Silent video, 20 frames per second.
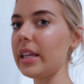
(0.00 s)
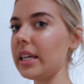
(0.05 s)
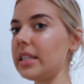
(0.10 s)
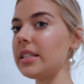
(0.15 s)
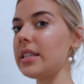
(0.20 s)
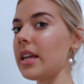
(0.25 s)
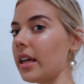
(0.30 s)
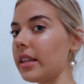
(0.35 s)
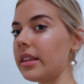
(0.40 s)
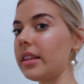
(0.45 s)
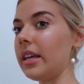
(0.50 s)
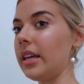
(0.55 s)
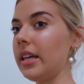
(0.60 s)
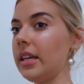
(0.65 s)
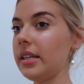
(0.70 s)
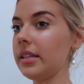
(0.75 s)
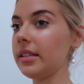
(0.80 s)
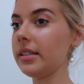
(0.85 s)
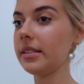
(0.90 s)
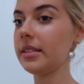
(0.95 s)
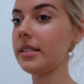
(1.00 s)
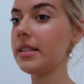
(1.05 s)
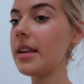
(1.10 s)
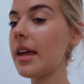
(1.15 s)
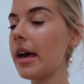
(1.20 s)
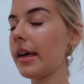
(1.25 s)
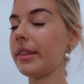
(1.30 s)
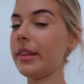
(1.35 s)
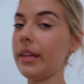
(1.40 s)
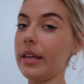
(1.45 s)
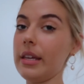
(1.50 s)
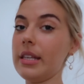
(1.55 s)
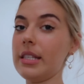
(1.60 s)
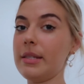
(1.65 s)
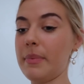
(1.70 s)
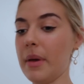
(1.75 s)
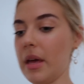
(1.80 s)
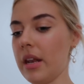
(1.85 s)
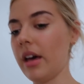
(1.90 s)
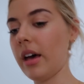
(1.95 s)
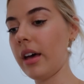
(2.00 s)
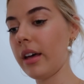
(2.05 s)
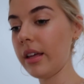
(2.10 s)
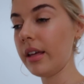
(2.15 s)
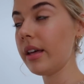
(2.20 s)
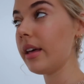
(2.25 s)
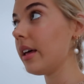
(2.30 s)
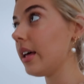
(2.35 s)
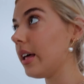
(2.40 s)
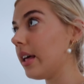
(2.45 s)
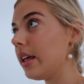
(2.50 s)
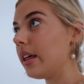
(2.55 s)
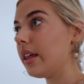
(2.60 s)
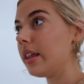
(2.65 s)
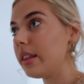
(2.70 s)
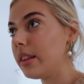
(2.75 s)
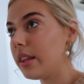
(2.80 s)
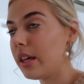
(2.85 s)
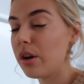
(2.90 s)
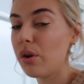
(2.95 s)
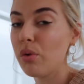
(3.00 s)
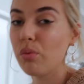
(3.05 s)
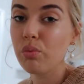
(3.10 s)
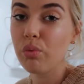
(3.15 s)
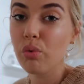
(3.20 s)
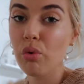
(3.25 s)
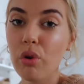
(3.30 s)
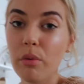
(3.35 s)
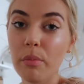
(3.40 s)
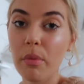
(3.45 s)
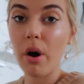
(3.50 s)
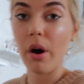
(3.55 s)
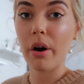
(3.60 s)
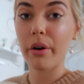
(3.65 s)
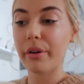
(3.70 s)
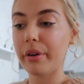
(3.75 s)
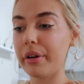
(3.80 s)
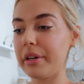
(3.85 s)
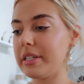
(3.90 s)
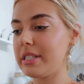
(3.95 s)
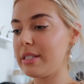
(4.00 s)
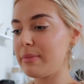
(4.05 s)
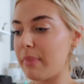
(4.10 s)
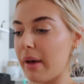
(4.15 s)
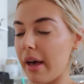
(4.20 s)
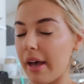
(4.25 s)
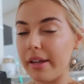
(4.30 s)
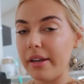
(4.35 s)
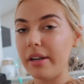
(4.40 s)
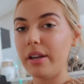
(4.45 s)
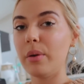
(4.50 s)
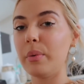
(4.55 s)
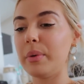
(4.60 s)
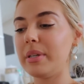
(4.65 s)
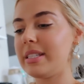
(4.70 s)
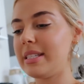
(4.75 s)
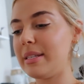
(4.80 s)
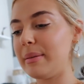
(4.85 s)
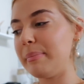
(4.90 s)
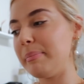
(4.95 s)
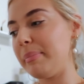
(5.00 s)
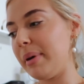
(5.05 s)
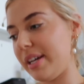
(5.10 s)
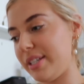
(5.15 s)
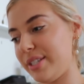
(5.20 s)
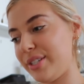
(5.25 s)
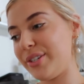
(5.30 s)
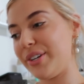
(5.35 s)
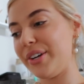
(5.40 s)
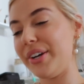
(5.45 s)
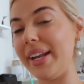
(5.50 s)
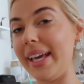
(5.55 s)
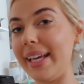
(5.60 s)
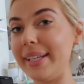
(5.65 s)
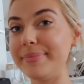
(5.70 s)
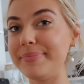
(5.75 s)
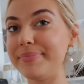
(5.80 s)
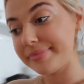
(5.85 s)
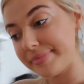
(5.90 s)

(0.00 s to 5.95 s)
like nothing is better than a warm hot cross bun with some butter on it.